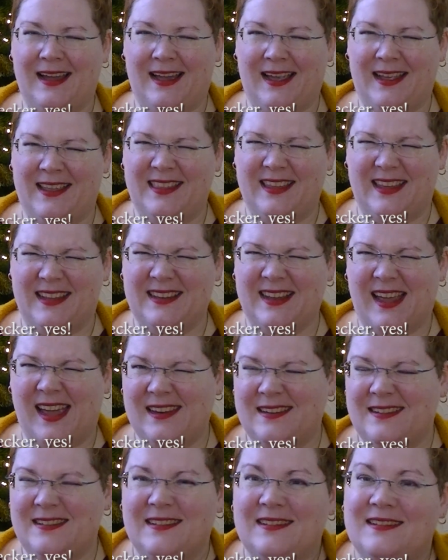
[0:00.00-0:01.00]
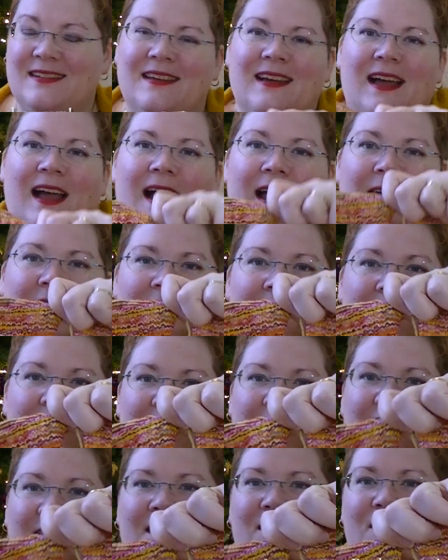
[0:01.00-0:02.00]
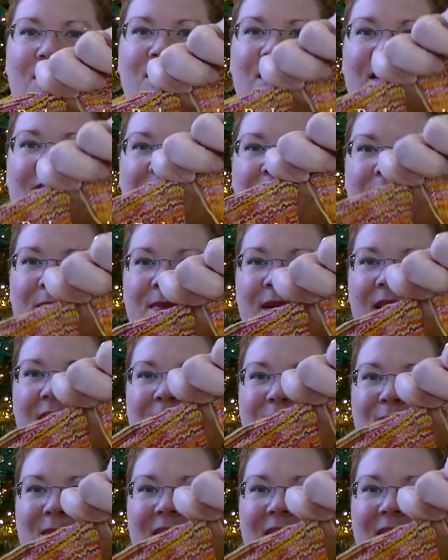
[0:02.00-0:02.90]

I think that. I looked it up last